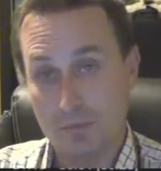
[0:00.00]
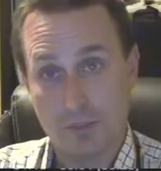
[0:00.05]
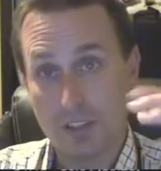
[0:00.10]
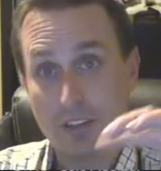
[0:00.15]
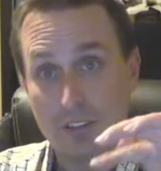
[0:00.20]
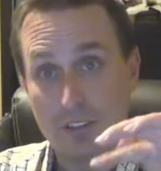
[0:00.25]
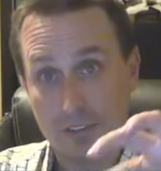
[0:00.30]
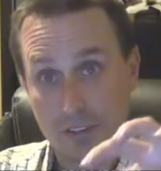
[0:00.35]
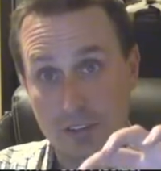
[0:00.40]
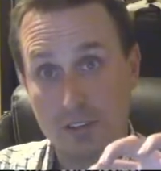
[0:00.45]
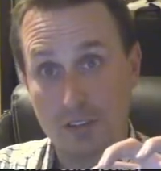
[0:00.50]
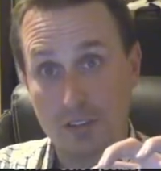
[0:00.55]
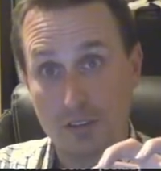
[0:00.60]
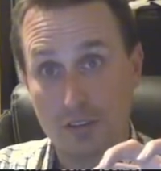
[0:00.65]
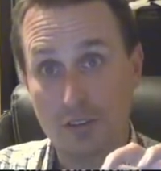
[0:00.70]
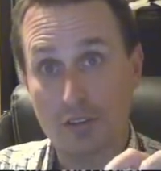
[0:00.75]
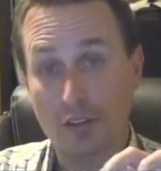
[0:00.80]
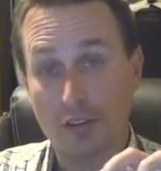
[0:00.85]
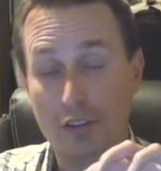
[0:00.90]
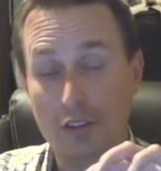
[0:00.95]
tells it to
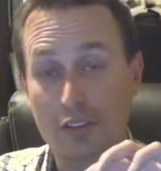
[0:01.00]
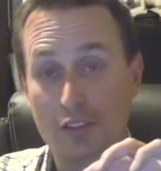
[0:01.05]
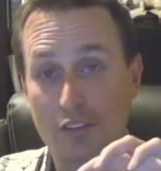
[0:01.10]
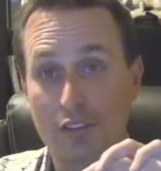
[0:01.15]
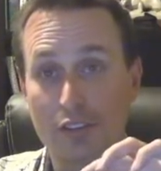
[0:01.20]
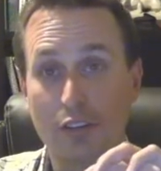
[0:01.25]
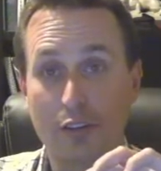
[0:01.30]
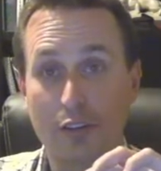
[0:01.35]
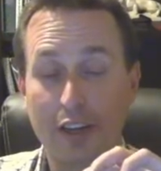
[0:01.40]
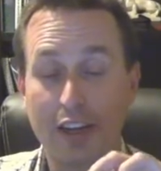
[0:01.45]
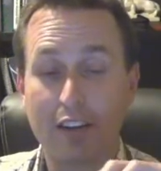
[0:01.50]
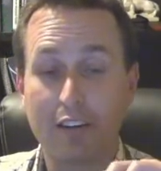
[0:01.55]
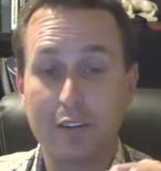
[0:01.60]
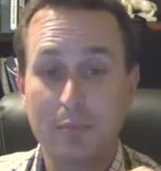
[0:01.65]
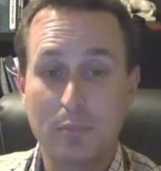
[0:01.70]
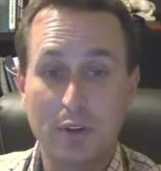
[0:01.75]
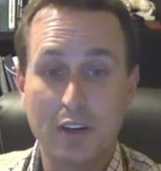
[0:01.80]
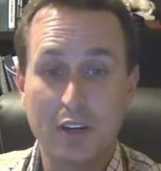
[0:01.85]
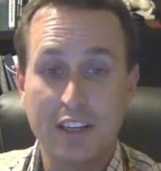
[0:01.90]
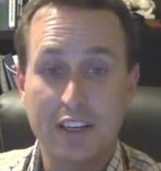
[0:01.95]
start to slow down
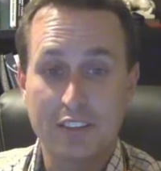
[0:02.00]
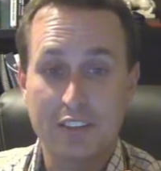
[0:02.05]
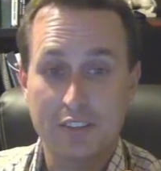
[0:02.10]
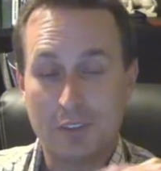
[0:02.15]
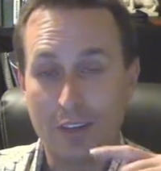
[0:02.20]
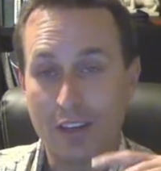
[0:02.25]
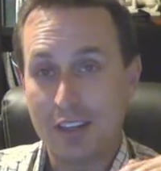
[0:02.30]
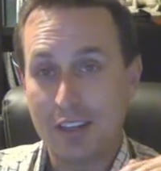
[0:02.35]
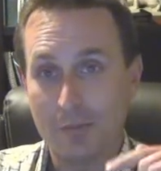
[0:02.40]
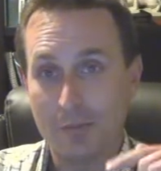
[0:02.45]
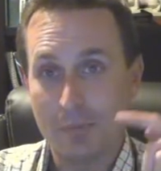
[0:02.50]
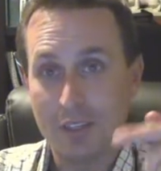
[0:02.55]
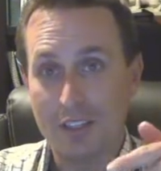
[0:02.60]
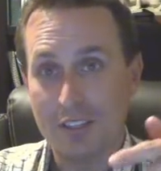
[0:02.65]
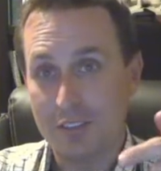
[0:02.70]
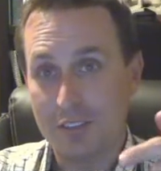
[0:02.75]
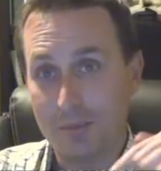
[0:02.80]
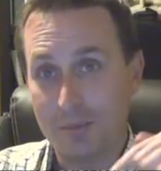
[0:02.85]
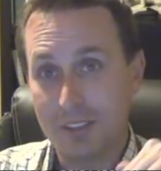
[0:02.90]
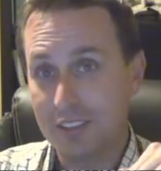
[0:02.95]
and brake. So now the
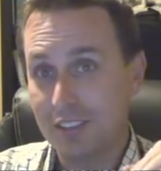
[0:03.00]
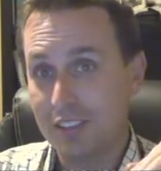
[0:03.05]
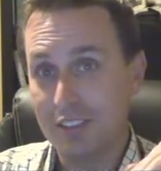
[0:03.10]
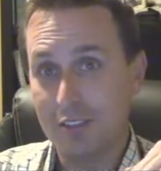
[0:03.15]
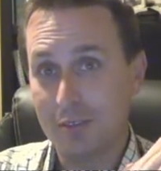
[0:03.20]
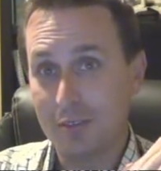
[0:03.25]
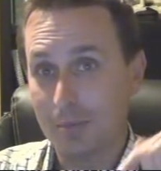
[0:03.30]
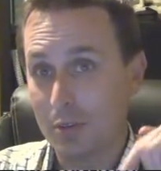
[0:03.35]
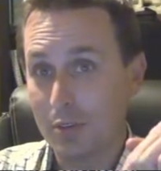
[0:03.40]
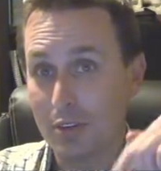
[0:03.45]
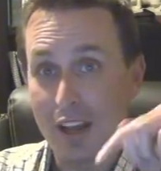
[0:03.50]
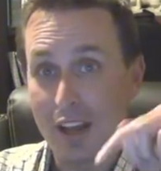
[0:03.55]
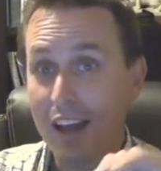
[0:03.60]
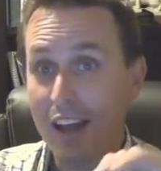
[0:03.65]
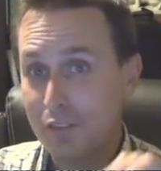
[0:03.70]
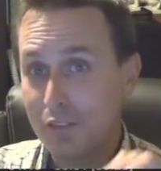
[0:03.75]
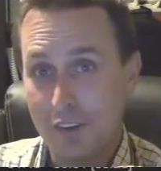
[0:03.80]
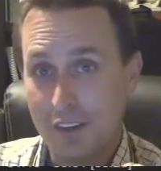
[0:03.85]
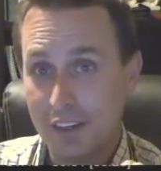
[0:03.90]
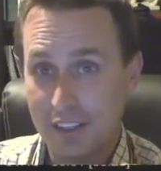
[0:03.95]
P term and the D term are
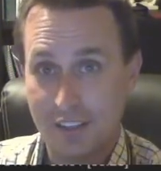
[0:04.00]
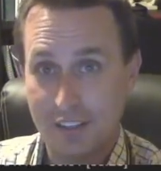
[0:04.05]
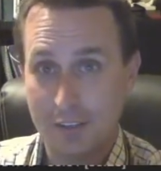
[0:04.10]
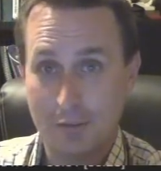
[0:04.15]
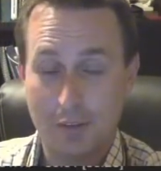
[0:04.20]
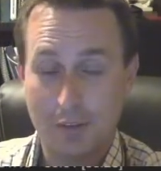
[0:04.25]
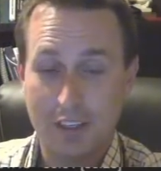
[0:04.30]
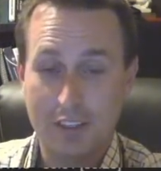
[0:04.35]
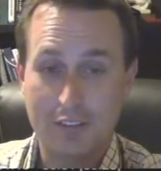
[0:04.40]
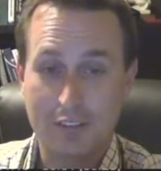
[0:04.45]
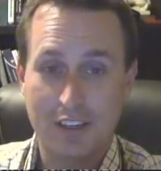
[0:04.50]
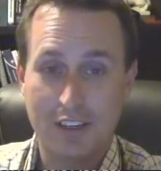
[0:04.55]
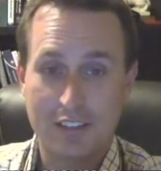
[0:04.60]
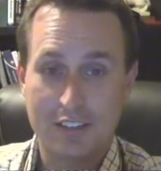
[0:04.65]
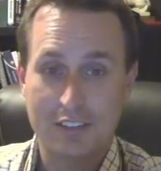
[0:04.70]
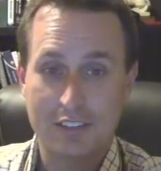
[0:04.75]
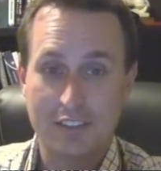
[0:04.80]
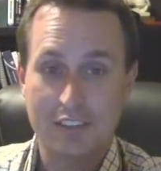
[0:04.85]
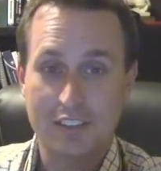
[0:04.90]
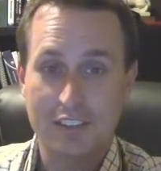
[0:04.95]
not fighting in the right
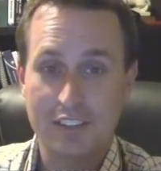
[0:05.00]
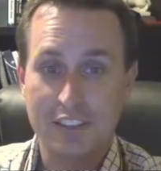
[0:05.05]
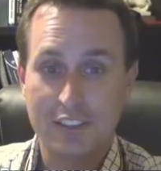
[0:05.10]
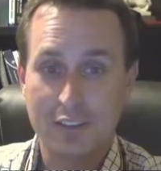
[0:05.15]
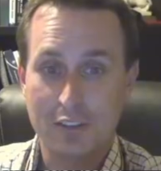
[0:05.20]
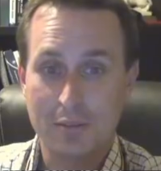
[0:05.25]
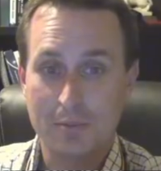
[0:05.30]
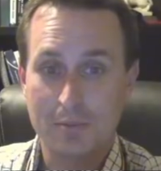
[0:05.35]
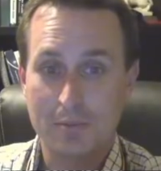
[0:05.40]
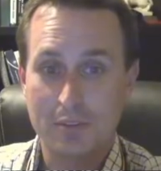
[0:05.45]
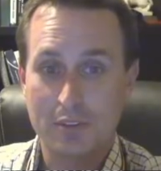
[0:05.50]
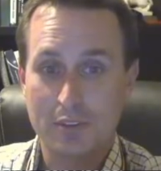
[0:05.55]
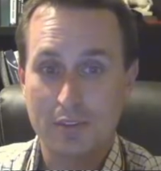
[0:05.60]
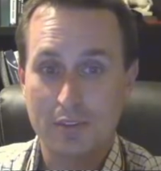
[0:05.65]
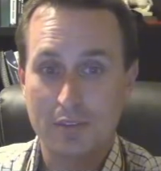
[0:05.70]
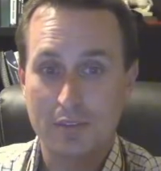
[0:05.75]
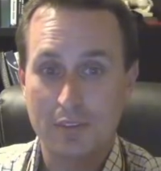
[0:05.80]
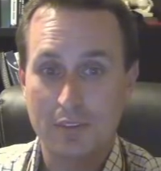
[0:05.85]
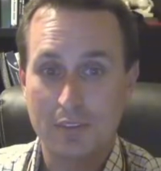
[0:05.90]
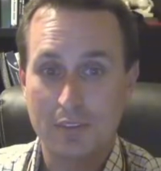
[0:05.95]
direction. The D term's,
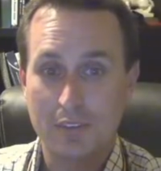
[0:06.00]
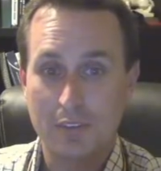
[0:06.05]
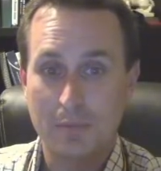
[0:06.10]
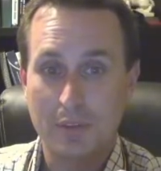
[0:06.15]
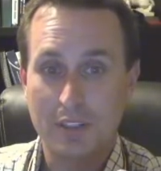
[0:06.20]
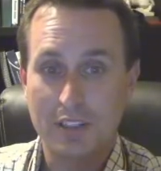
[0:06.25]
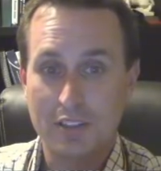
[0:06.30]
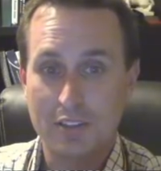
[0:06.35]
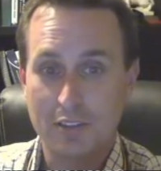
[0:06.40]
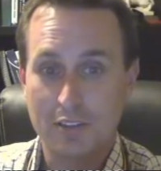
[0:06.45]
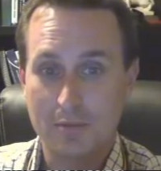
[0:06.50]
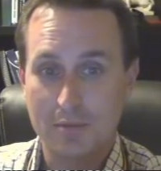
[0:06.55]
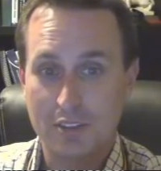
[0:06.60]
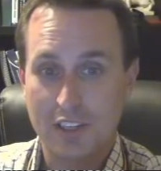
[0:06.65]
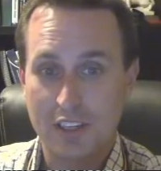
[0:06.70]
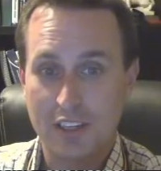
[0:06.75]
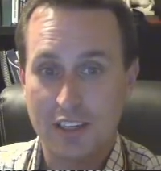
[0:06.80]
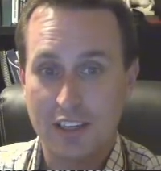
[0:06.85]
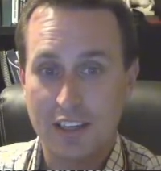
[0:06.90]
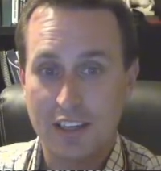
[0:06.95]
the P term
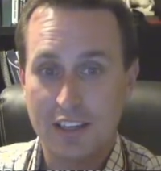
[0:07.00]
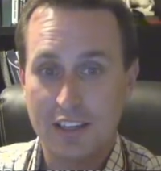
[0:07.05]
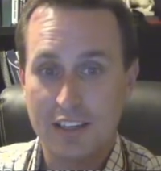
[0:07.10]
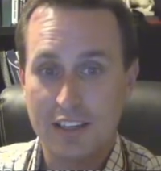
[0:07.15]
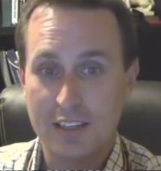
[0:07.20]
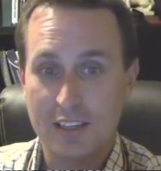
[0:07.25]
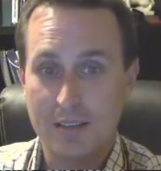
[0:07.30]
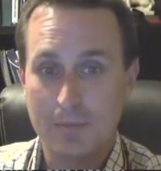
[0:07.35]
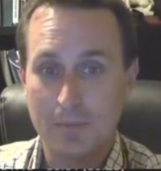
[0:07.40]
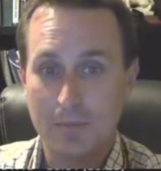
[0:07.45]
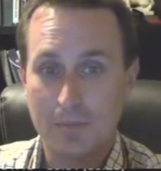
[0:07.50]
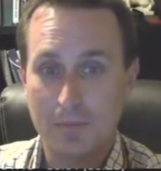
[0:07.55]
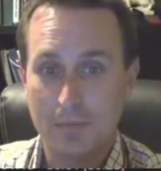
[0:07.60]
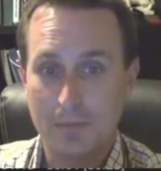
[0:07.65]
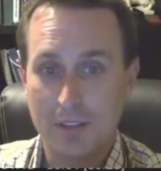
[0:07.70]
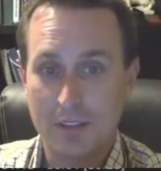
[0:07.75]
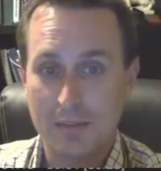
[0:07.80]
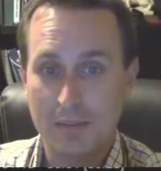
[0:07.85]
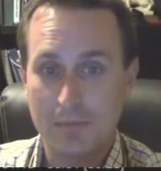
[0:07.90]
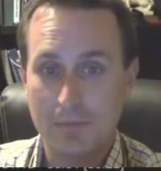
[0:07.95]
saying, hey, keep,
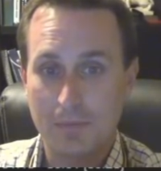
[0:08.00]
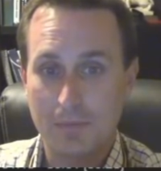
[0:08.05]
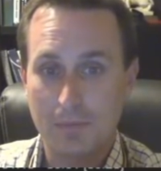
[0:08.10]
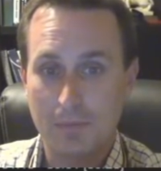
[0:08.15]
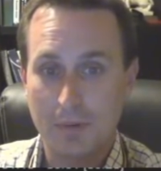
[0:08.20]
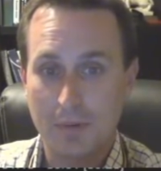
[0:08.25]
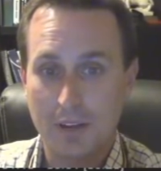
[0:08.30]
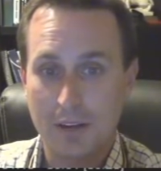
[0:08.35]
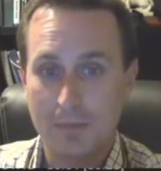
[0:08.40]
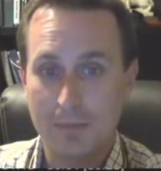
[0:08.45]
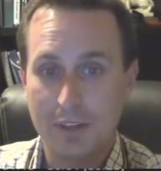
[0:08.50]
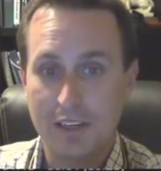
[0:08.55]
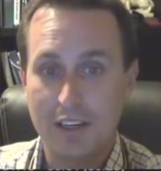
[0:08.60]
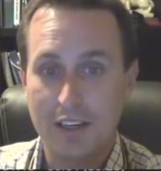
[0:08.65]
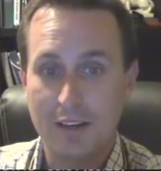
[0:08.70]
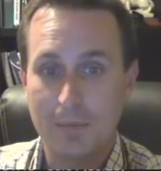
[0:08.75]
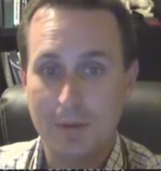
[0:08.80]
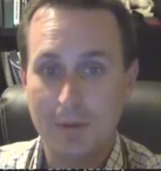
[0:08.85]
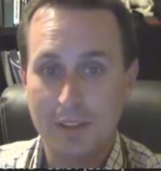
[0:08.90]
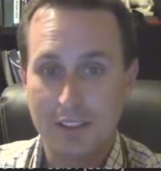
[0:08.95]
keep coming
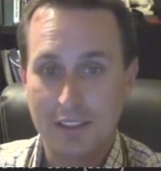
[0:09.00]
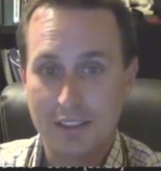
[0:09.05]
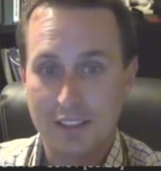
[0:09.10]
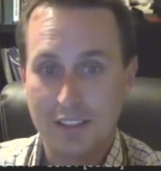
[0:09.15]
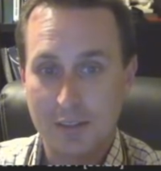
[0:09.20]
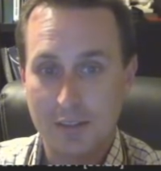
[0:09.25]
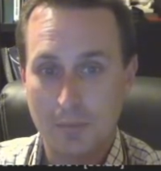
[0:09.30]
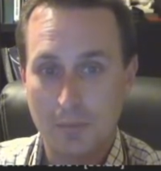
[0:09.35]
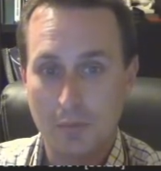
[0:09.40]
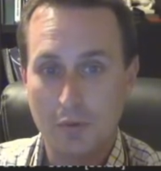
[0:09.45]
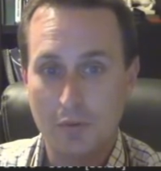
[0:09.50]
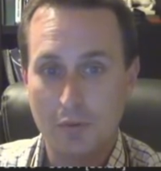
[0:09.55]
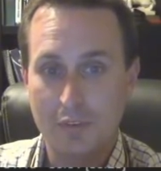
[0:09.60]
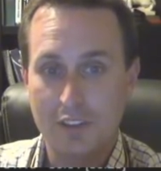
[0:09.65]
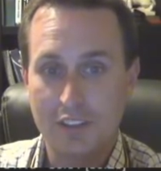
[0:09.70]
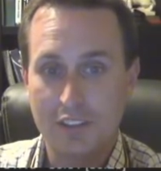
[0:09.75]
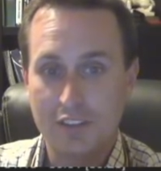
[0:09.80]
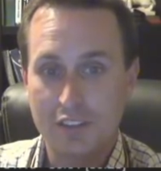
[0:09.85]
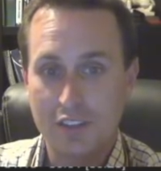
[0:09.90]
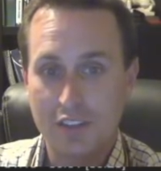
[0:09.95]
up, keep
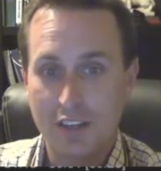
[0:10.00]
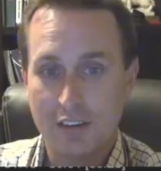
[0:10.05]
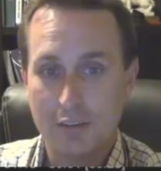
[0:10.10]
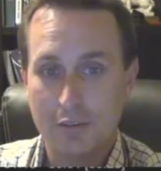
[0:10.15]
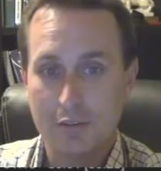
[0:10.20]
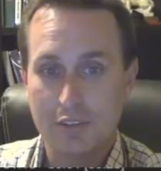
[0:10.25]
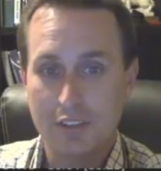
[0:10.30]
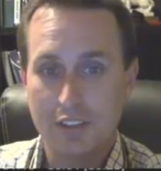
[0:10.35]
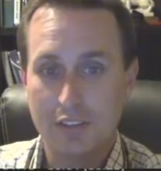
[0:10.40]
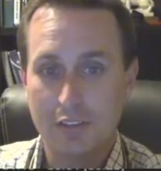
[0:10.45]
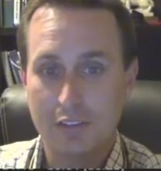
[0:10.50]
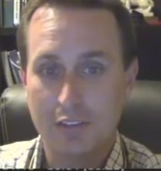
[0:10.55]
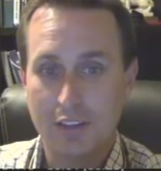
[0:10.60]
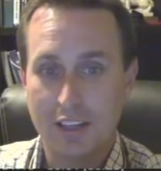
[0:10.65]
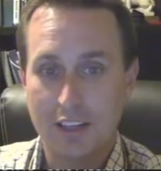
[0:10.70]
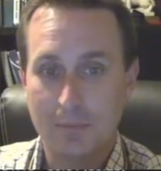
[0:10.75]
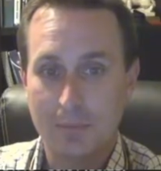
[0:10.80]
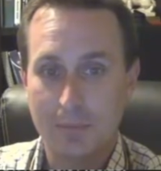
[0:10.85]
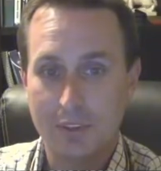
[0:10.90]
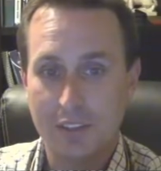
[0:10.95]
moving this gyro signal
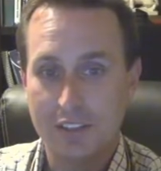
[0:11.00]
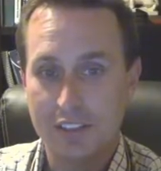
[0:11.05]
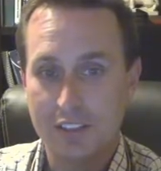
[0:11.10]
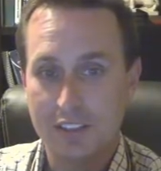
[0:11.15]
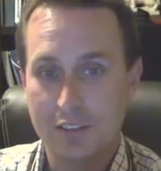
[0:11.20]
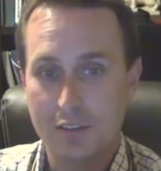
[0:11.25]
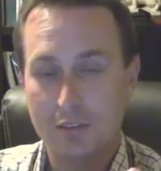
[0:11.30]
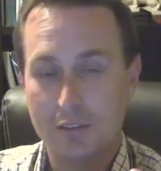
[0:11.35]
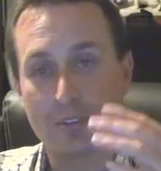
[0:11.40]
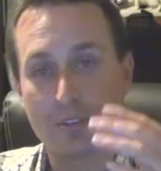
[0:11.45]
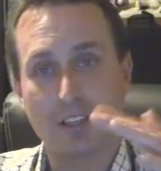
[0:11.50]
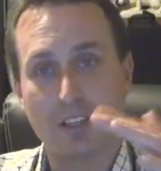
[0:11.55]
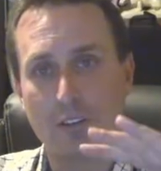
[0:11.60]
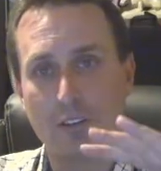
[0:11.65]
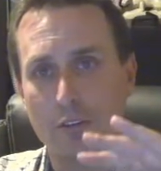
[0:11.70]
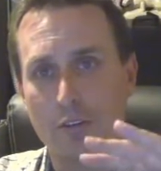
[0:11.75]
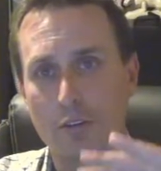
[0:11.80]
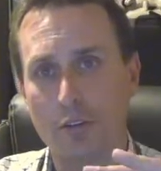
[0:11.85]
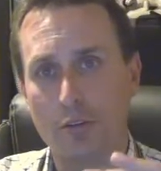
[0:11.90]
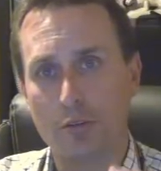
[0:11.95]
up, but the D term saying,
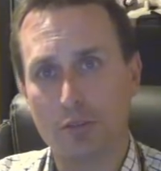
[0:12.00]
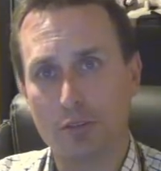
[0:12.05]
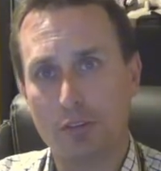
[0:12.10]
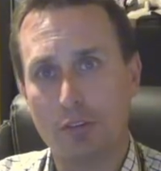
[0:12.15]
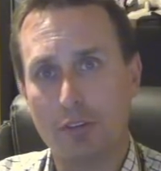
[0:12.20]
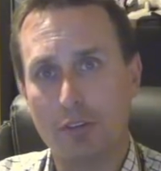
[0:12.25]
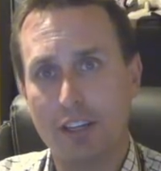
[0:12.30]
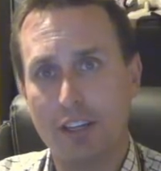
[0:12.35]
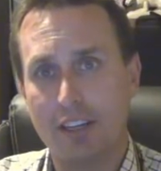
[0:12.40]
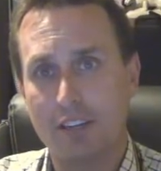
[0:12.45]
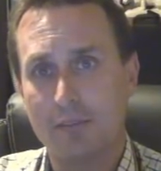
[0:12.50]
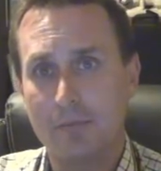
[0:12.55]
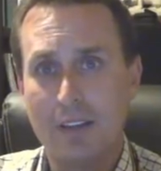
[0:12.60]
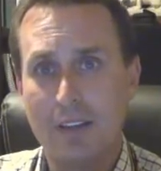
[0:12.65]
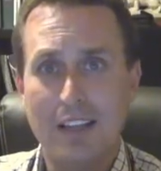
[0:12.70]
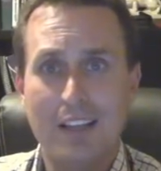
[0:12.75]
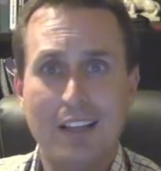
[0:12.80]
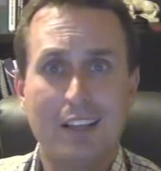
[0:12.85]
no, no, no, slow down.